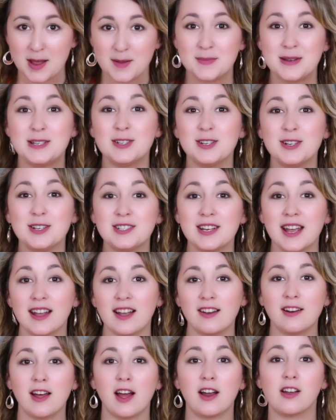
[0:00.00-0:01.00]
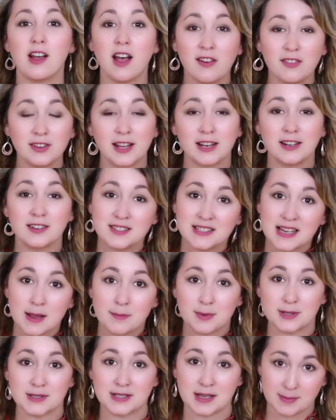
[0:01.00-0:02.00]
be sure to check out our cover letter
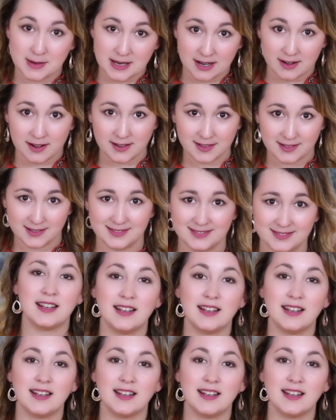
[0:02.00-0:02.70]
samples up here.